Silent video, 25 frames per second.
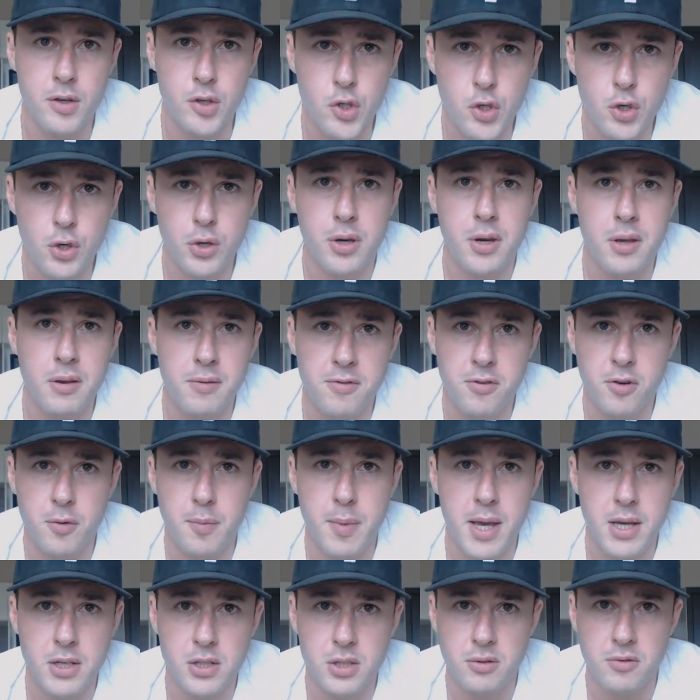good
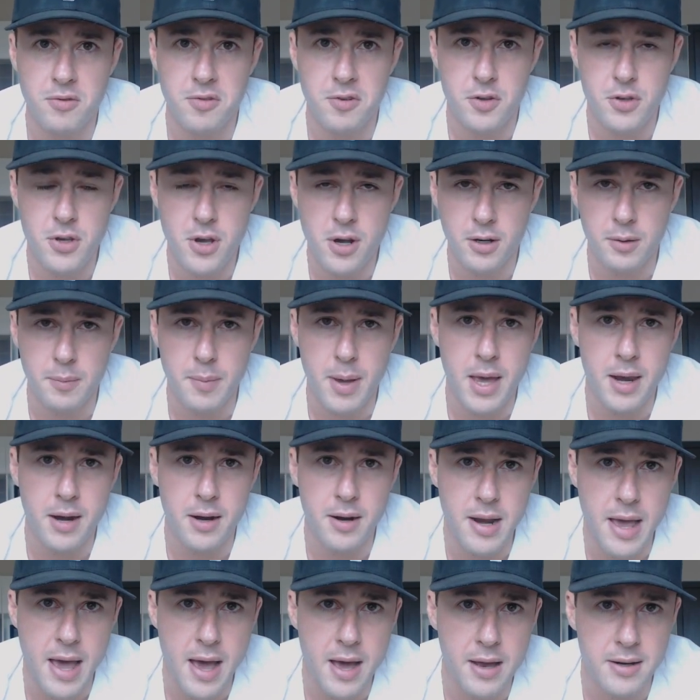information for young men
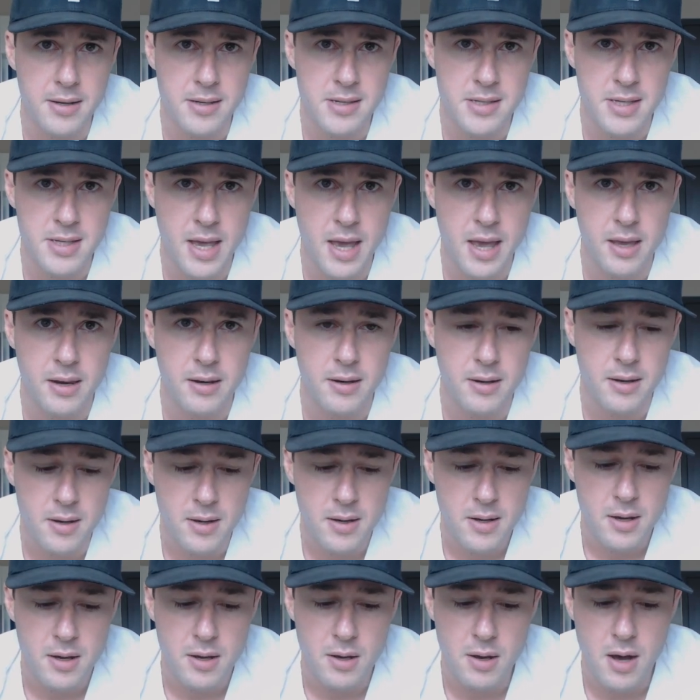on how to set
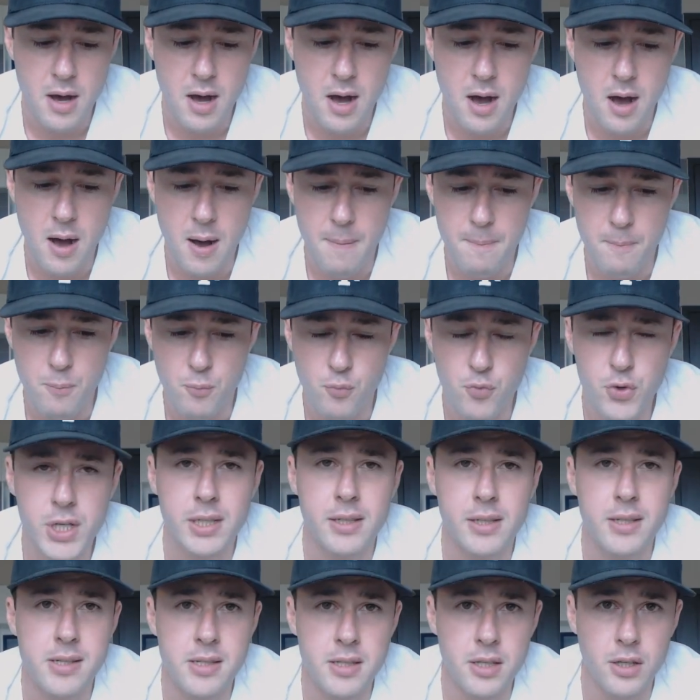
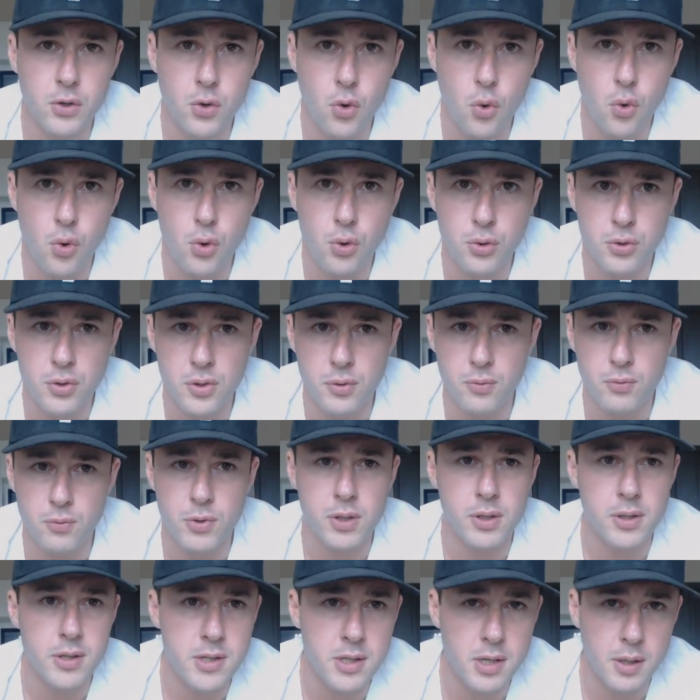realistic goals and
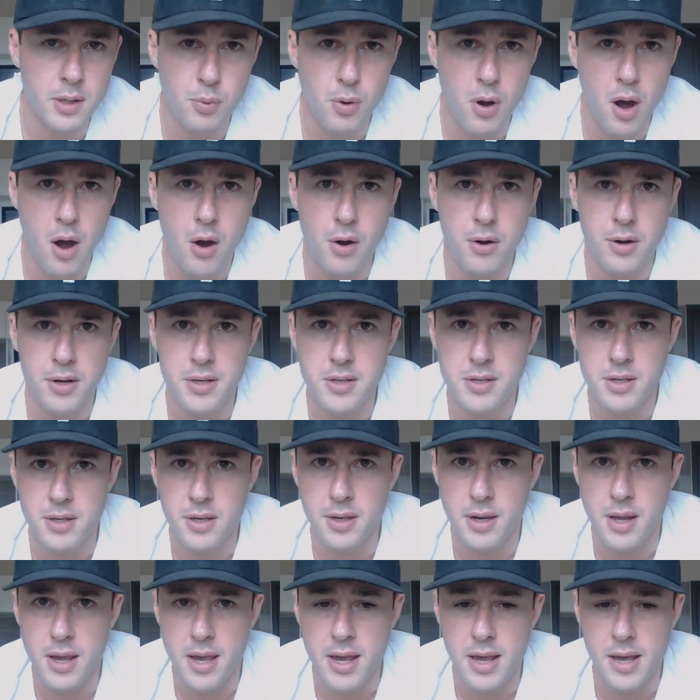realistic priorities
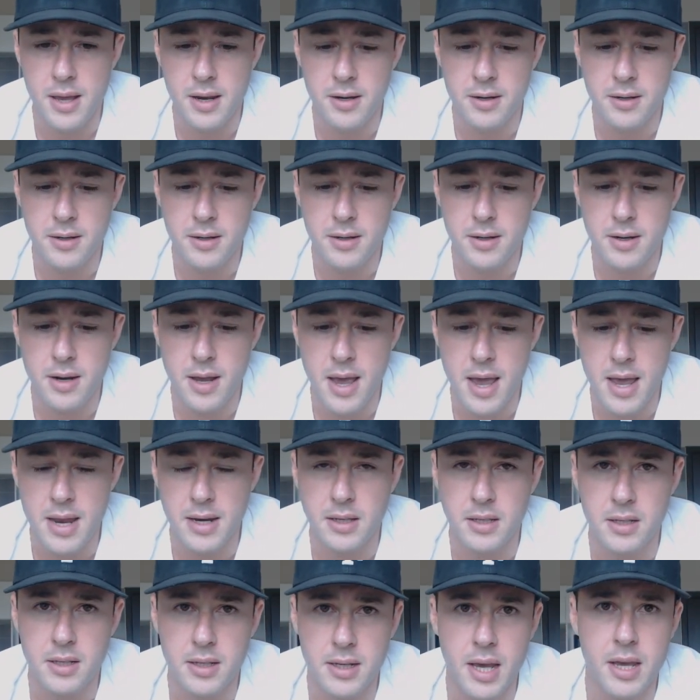and
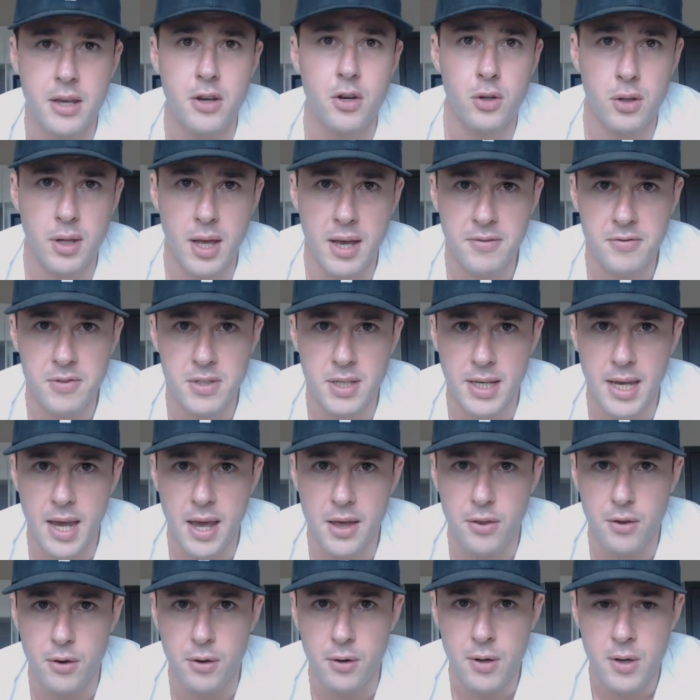get your life
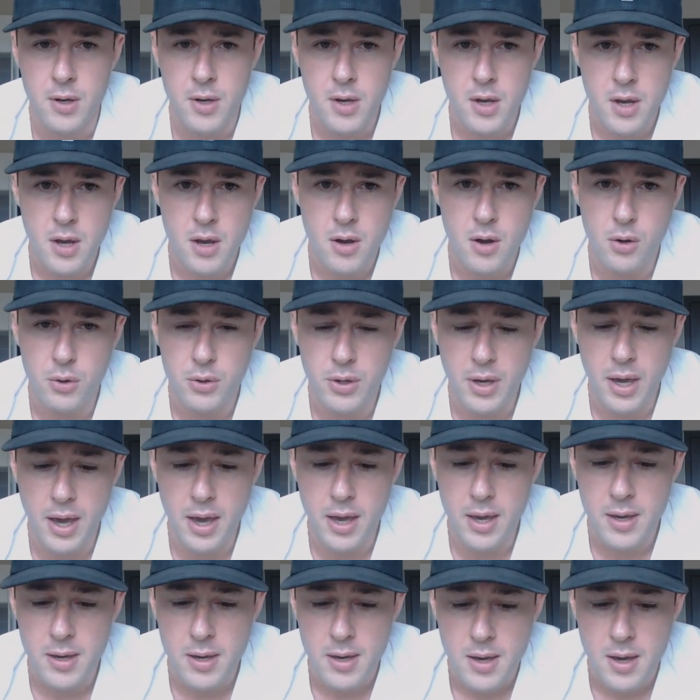together.
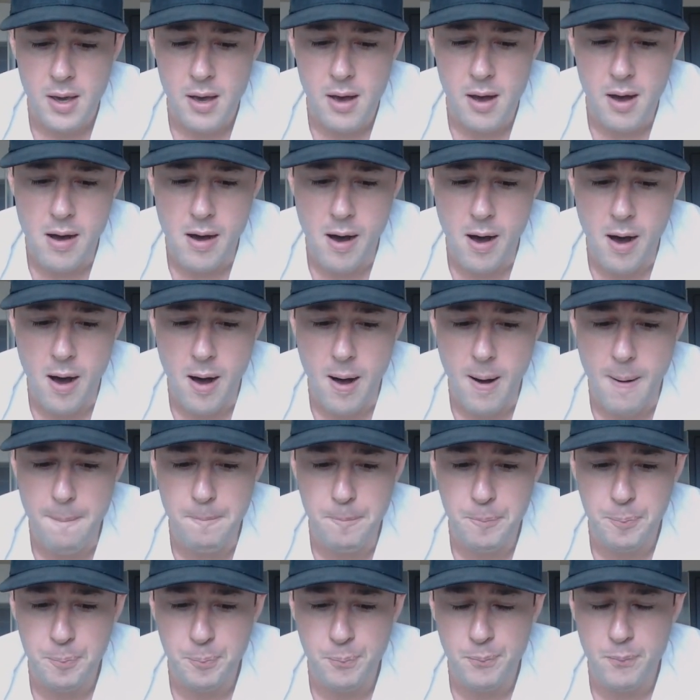Okay,
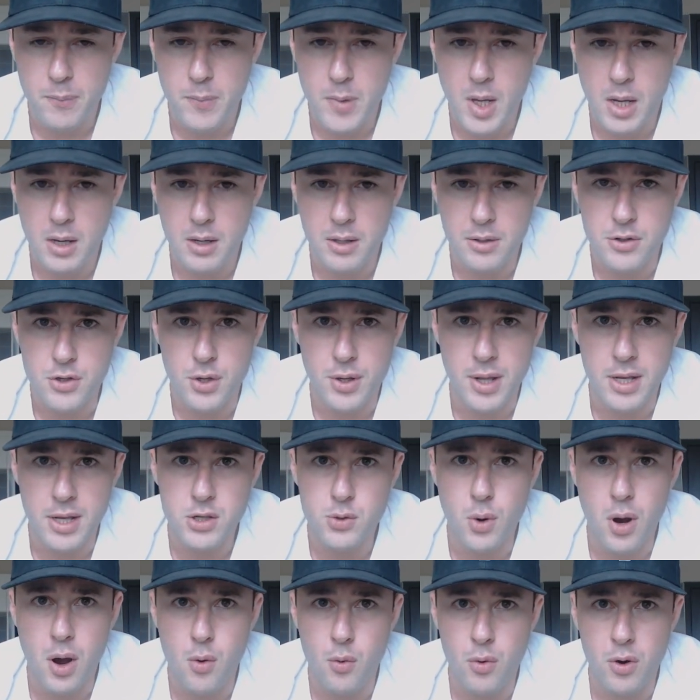and so
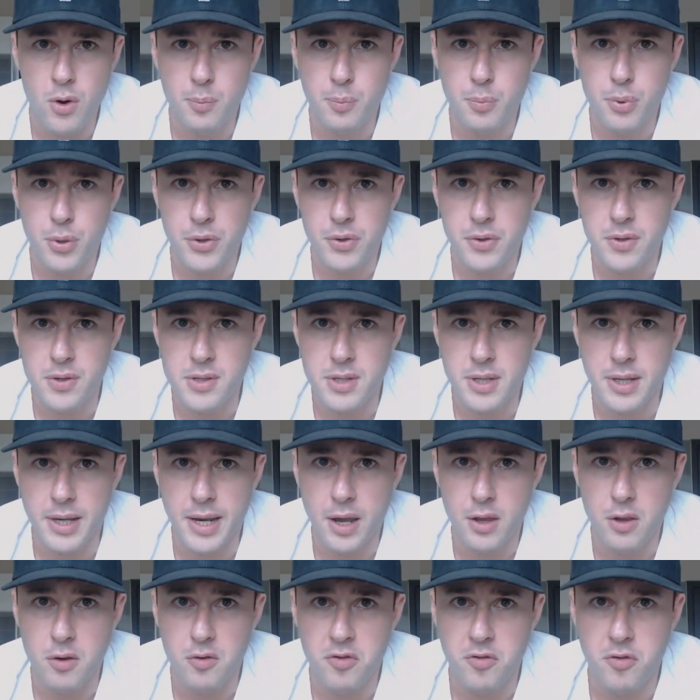that's why I want to put this
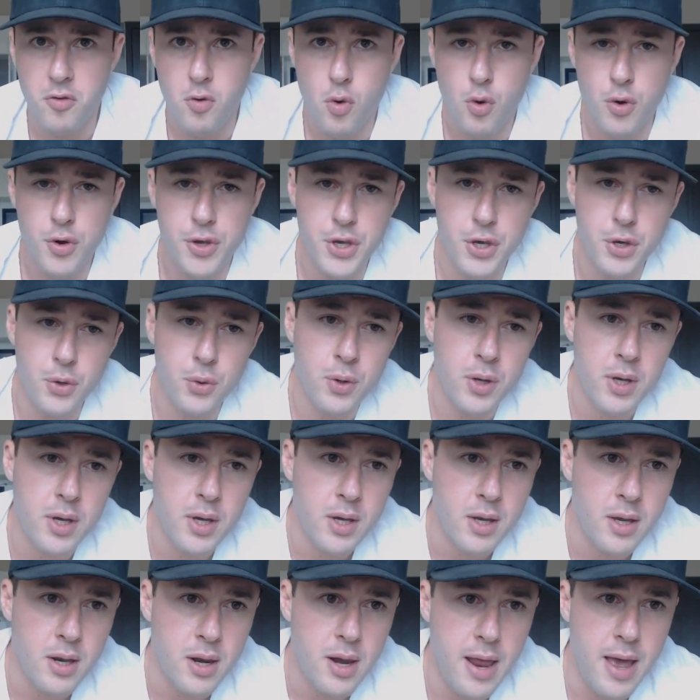together for you.
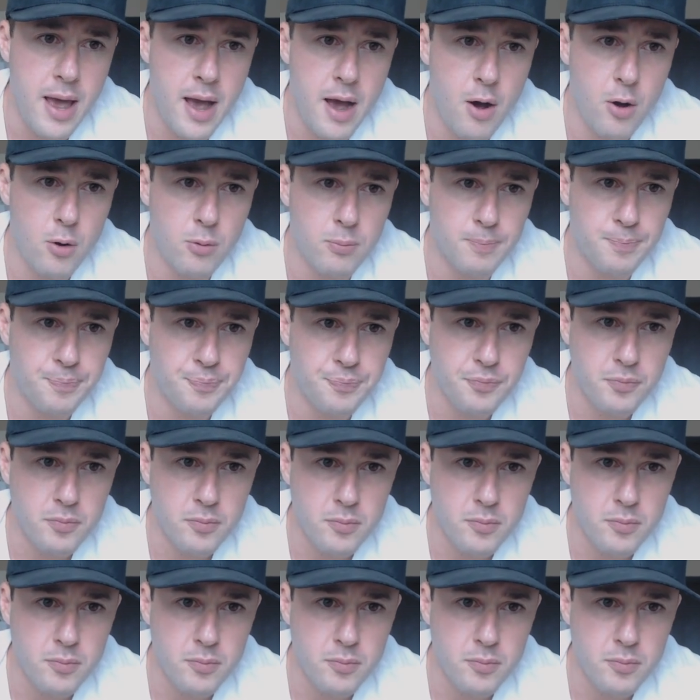Now,